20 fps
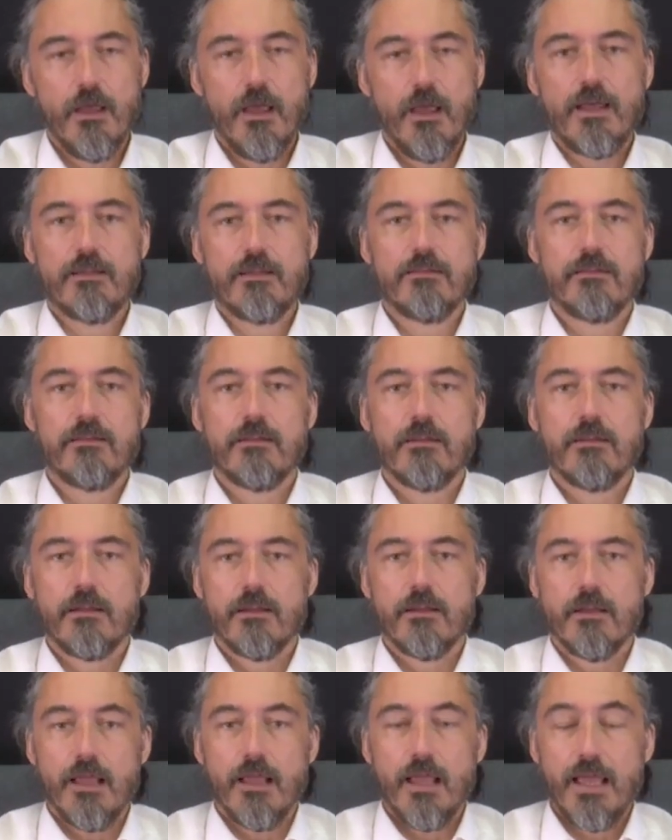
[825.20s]
And
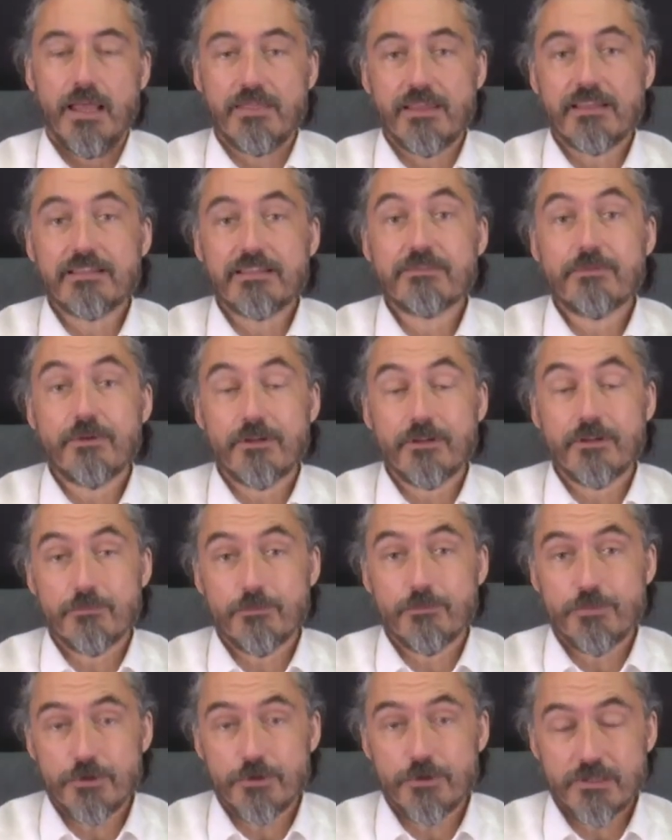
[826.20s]
that's very
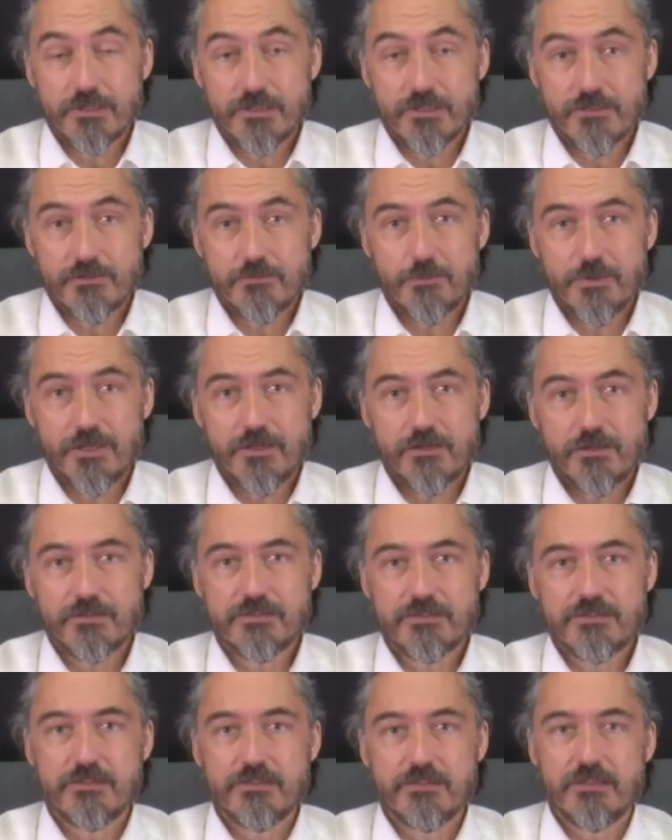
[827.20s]
important
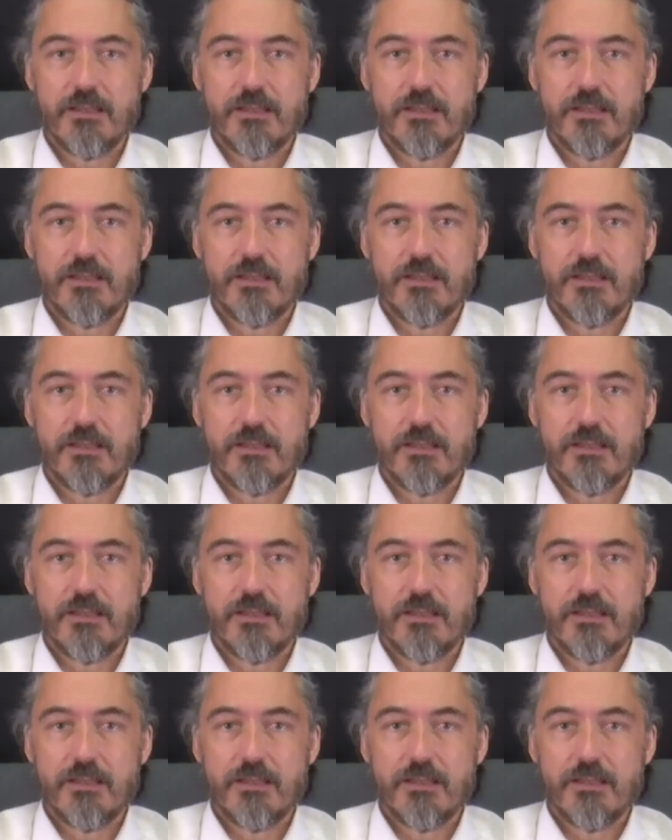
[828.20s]
because